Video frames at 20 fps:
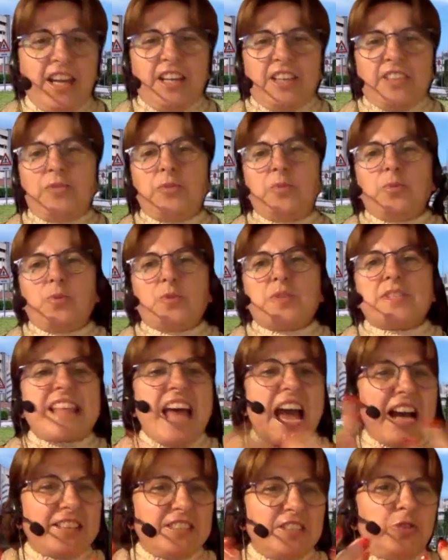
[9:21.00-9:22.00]
to
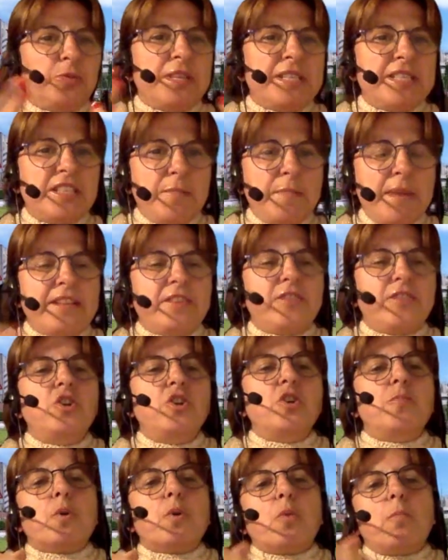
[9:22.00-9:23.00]
study, to estimate
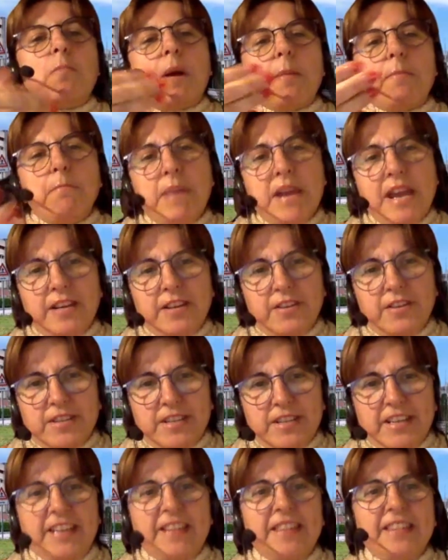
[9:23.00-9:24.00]
the
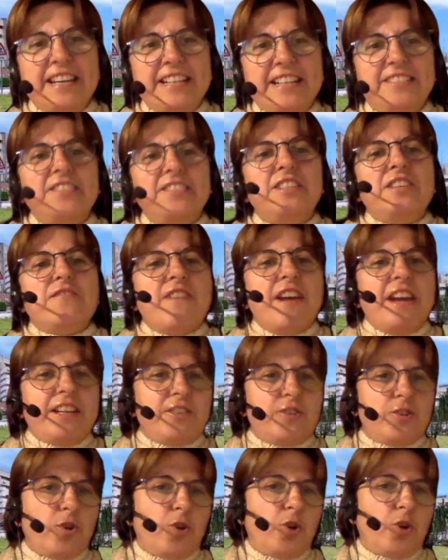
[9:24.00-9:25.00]
probability that the
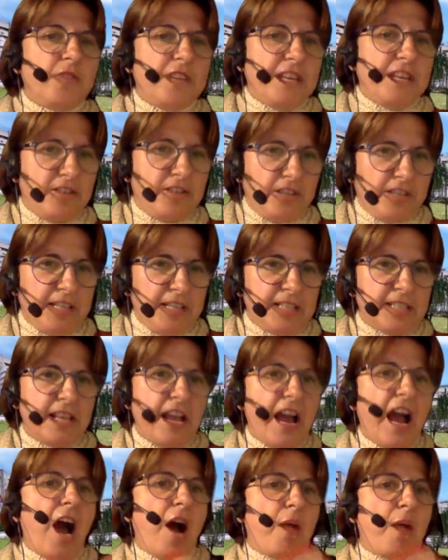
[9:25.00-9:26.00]
event of
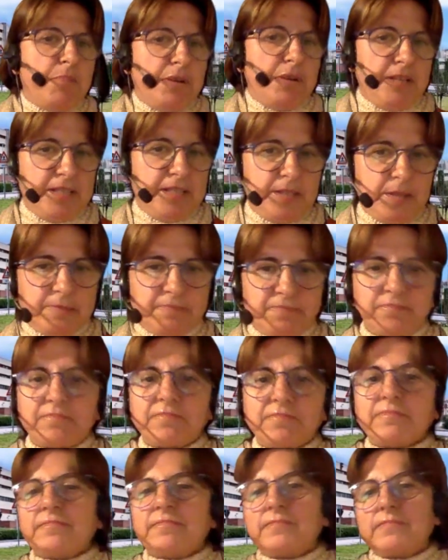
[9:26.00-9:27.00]
interest happens.
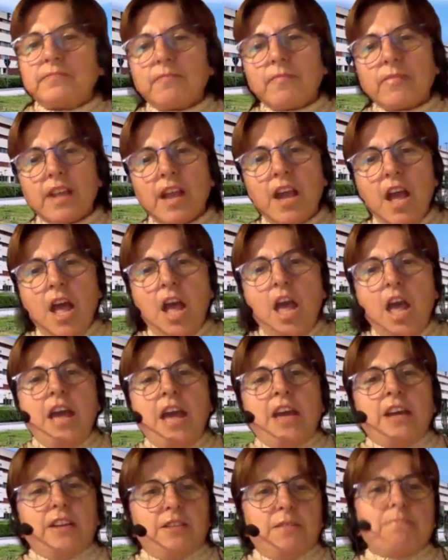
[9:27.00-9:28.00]

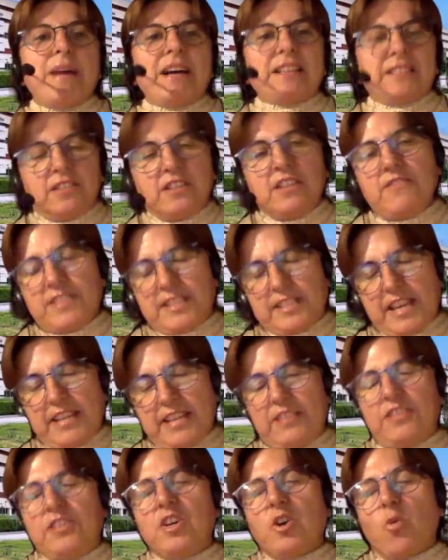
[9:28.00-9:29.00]
But
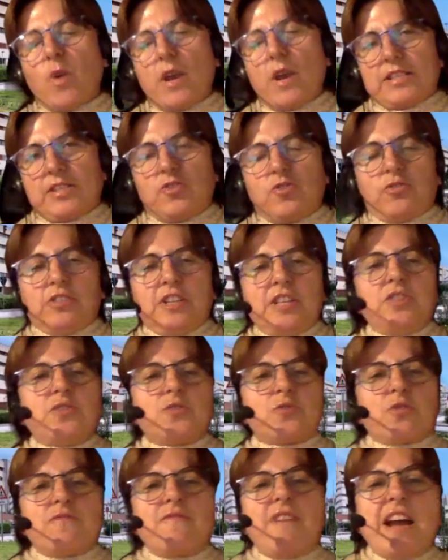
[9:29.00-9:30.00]
instead, the question in the
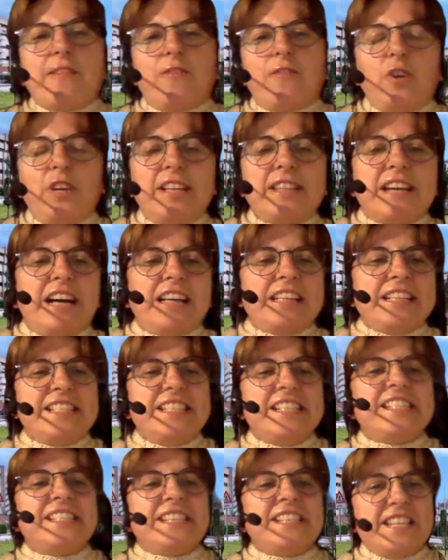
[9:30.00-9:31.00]
survival
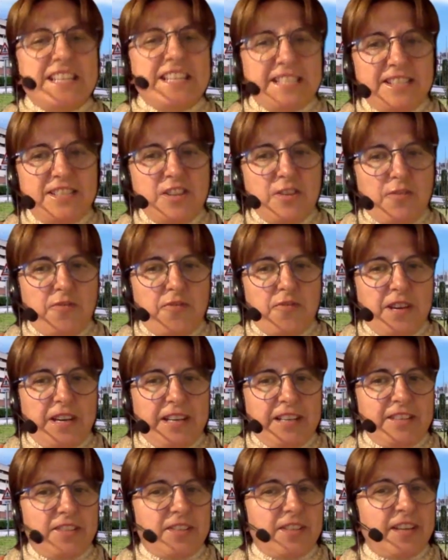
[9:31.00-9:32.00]
analysis is
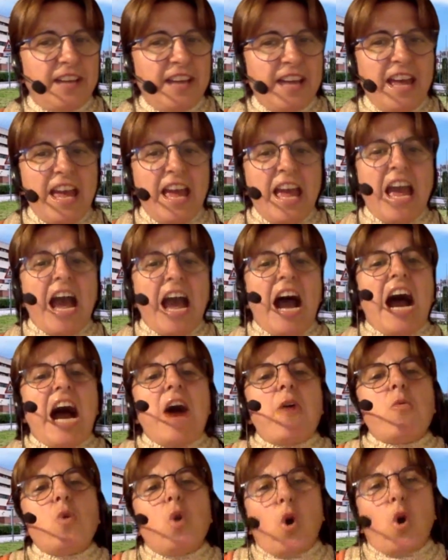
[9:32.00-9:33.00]
different.
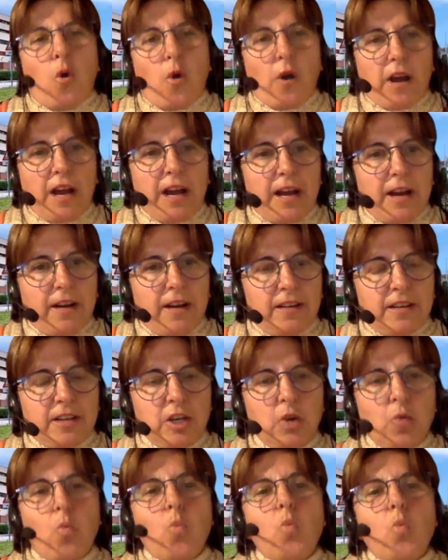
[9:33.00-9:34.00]
How long
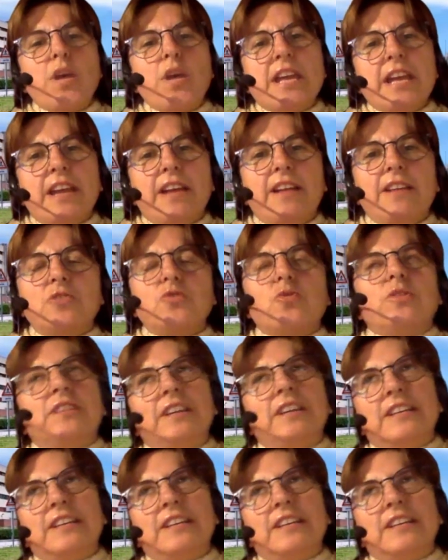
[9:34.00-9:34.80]
so